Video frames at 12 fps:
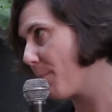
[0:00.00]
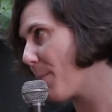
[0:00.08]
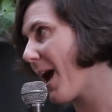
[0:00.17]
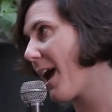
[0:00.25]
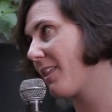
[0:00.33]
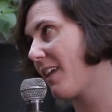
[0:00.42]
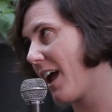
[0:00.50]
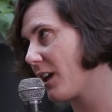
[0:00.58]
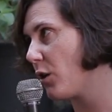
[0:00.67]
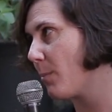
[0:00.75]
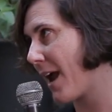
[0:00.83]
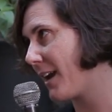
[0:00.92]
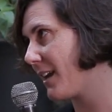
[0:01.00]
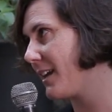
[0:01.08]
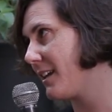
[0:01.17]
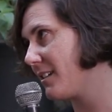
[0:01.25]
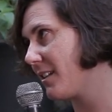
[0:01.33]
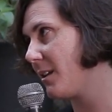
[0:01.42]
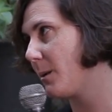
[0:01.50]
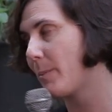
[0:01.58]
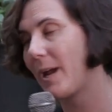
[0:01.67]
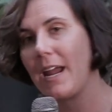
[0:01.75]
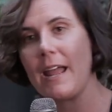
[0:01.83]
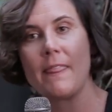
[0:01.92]
back that humanity into the
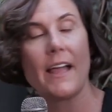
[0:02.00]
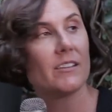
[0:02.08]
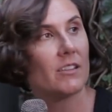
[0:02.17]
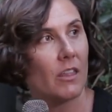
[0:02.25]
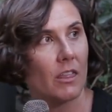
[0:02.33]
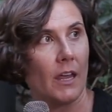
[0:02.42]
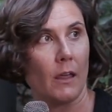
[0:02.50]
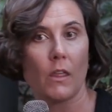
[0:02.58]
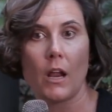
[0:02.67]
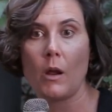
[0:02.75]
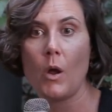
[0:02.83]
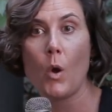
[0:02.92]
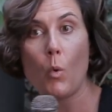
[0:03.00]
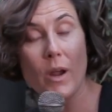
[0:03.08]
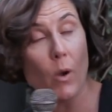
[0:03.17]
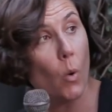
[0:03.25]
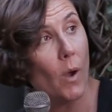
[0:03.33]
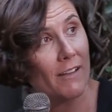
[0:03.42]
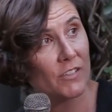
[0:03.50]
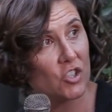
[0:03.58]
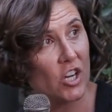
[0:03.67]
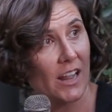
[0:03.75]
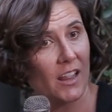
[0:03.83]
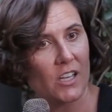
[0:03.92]
debate. And that's the thing that we all have a
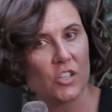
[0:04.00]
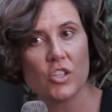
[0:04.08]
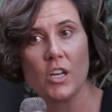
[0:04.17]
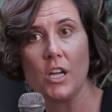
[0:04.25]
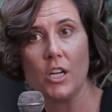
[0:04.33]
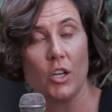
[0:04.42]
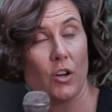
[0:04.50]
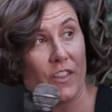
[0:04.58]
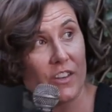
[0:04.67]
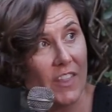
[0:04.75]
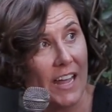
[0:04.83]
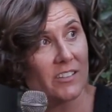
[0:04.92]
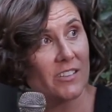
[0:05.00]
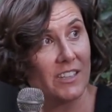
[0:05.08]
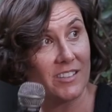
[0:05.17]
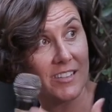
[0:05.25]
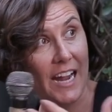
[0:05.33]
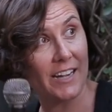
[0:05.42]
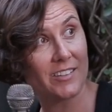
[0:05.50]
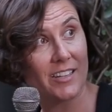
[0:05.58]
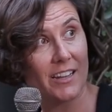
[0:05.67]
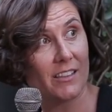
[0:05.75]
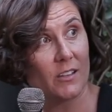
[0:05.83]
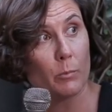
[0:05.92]
challenge. You know, the, that's this data
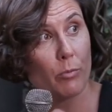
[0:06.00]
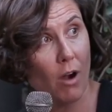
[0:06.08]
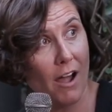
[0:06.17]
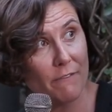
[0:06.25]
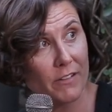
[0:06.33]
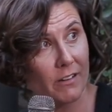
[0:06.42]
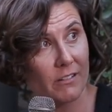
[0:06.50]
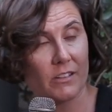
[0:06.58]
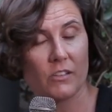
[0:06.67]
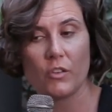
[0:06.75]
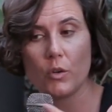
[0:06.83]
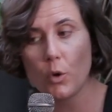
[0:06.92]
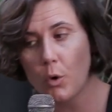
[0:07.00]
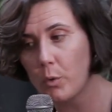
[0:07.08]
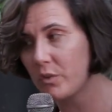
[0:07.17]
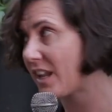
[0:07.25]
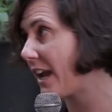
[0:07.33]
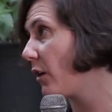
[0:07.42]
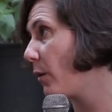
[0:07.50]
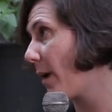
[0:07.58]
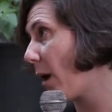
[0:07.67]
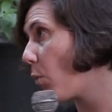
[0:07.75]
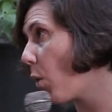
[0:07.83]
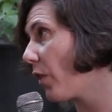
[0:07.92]
set that's private. It's Google's data
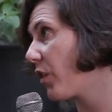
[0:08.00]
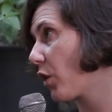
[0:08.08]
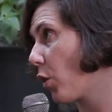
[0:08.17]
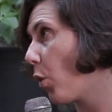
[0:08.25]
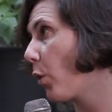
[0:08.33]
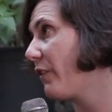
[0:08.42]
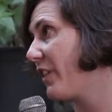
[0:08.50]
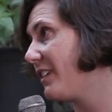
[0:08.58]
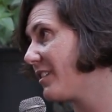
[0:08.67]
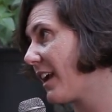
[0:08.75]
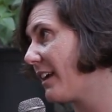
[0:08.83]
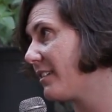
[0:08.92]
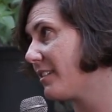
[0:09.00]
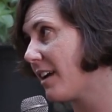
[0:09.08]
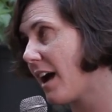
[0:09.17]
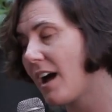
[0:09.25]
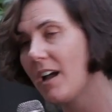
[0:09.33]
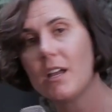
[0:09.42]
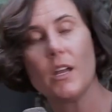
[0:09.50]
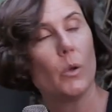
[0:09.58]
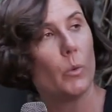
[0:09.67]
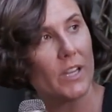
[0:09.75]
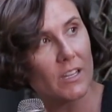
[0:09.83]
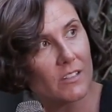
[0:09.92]
about what the core of these cases are.
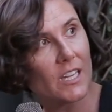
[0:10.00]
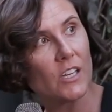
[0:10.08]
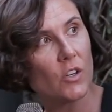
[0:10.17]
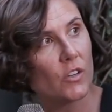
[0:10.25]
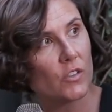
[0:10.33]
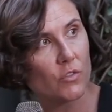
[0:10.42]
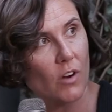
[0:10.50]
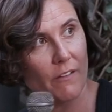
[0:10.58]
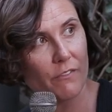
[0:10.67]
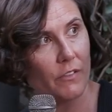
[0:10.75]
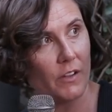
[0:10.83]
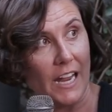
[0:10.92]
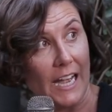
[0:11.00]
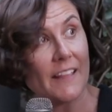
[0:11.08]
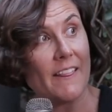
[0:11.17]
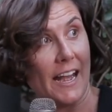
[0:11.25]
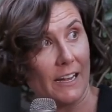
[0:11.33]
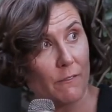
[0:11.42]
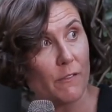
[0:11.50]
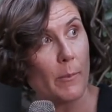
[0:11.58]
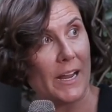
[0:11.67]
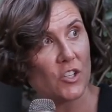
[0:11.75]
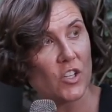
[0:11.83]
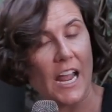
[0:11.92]
We continue to strive for getting that
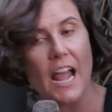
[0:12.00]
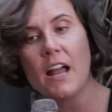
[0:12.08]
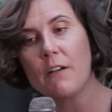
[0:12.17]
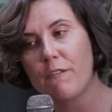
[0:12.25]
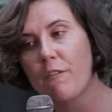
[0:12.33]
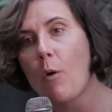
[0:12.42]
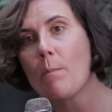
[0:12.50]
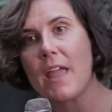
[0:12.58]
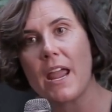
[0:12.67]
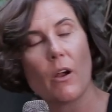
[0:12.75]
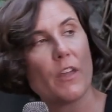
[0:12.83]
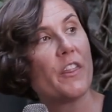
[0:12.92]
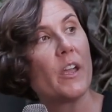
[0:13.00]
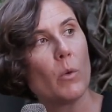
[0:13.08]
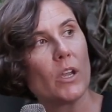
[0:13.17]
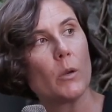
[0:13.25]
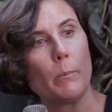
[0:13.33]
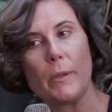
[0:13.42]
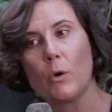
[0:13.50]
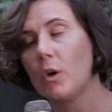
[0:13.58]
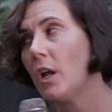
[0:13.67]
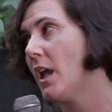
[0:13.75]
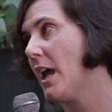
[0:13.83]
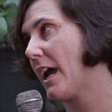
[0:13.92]
information out. And from there, I think we can build
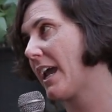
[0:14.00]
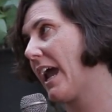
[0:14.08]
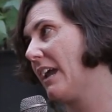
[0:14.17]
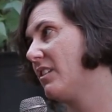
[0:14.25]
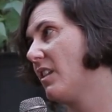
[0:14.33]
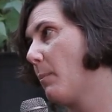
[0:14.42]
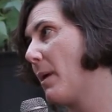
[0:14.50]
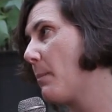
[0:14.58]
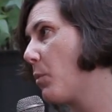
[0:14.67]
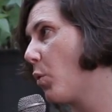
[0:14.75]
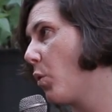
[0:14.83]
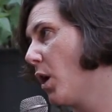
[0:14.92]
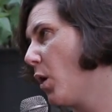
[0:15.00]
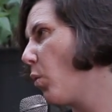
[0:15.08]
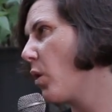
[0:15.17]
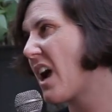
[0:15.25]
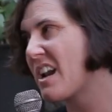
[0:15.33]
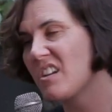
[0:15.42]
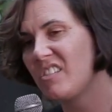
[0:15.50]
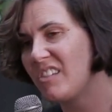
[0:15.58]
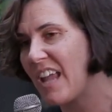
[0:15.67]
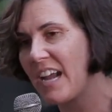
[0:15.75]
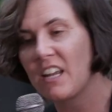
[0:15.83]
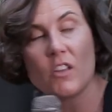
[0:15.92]
a case that people would
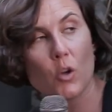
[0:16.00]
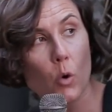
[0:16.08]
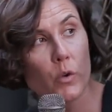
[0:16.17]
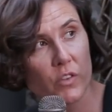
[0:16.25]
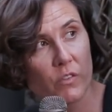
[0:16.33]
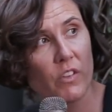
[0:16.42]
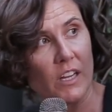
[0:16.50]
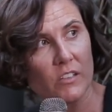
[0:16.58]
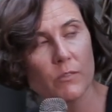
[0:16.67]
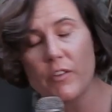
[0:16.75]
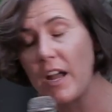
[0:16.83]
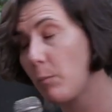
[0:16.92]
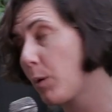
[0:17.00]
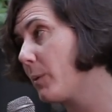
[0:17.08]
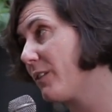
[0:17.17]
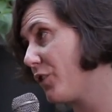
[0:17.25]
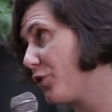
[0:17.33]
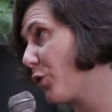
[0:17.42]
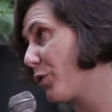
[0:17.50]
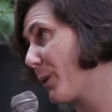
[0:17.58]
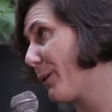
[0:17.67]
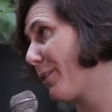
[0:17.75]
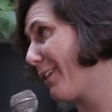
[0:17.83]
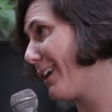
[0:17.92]
understand in the course of things. In fact, probably if you talk to
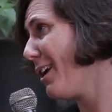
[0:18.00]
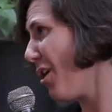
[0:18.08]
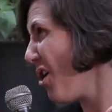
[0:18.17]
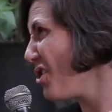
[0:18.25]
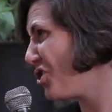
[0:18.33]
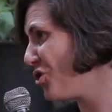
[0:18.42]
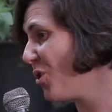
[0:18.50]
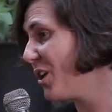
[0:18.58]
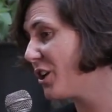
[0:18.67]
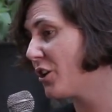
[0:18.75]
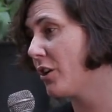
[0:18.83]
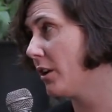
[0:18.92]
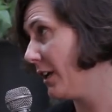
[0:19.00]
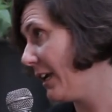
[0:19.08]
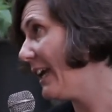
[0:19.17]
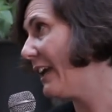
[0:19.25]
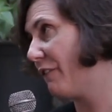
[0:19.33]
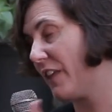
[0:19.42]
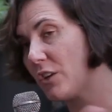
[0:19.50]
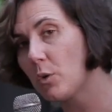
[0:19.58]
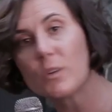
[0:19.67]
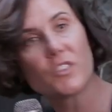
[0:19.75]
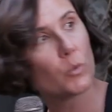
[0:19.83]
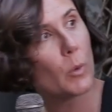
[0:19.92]
anyone, they think, oh, sure, you know, if they do
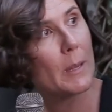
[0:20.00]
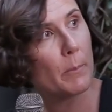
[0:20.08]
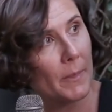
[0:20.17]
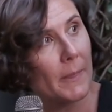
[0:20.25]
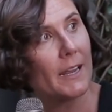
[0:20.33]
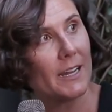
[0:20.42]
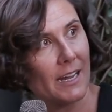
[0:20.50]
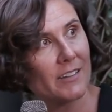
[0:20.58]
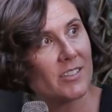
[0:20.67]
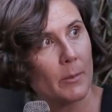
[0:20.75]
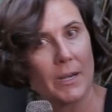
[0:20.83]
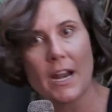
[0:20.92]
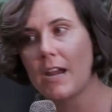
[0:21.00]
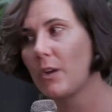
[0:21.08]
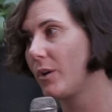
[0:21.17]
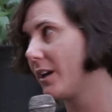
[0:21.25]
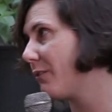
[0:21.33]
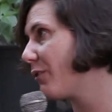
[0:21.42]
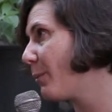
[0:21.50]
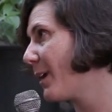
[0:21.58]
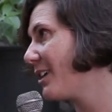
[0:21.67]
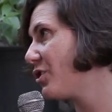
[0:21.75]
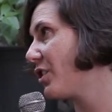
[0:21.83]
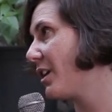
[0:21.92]
a sweep and they get some inaccurate
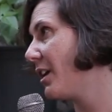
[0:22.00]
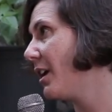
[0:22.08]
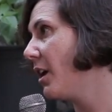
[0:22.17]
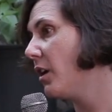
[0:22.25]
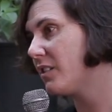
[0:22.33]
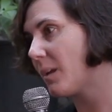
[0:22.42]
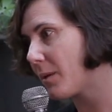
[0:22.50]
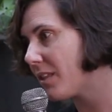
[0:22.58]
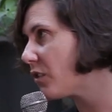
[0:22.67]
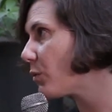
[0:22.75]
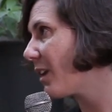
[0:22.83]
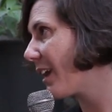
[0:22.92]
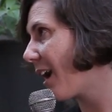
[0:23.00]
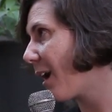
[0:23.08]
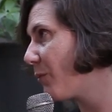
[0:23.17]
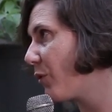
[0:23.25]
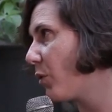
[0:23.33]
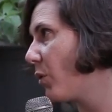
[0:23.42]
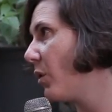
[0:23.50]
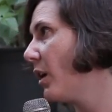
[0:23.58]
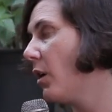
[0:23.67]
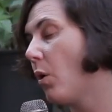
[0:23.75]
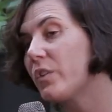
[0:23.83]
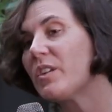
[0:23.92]
information, something that's really harmful
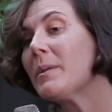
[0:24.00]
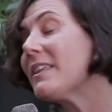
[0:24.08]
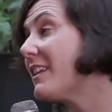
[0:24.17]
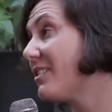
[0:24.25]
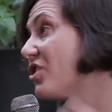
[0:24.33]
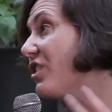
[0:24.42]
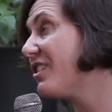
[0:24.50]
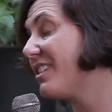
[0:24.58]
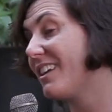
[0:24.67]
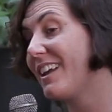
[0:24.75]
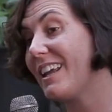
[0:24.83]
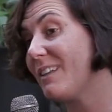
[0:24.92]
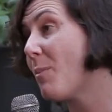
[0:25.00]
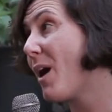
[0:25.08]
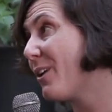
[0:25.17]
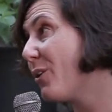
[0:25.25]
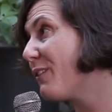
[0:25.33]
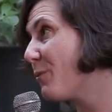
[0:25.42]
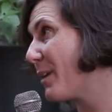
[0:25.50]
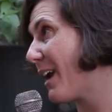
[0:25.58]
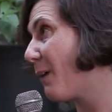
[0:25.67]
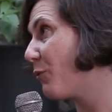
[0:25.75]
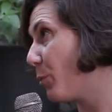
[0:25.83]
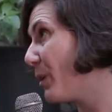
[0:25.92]
or something that just it might not even be
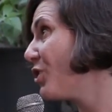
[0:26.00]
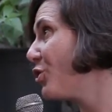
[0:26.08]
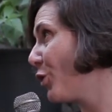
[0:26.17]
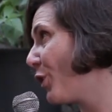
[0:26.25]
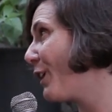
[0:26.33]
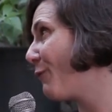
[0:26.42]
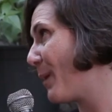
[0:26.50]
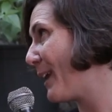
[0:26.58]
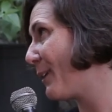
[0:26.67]
harmful but it shouldn't have been